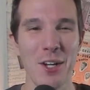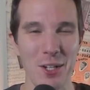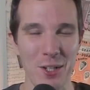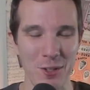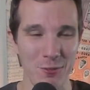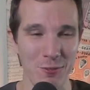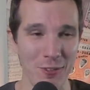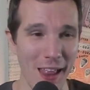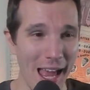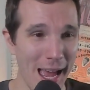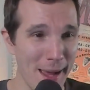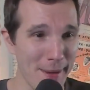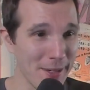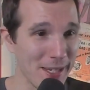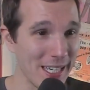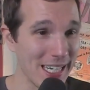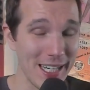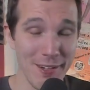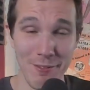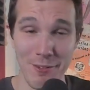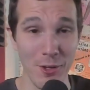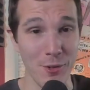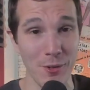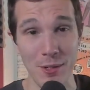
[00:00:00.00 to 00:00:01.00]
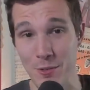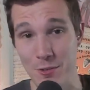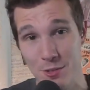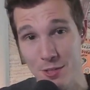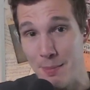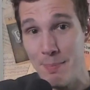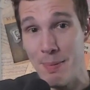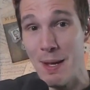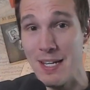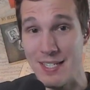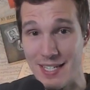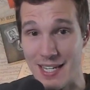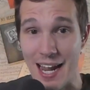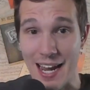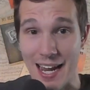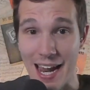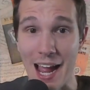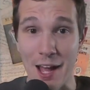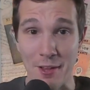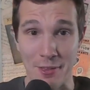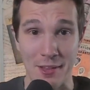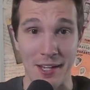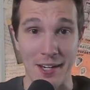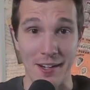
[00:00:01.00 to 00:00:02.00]
flabby, even though he was the best guy
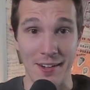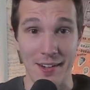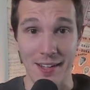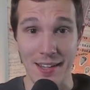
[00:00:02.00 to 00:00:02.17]
out there.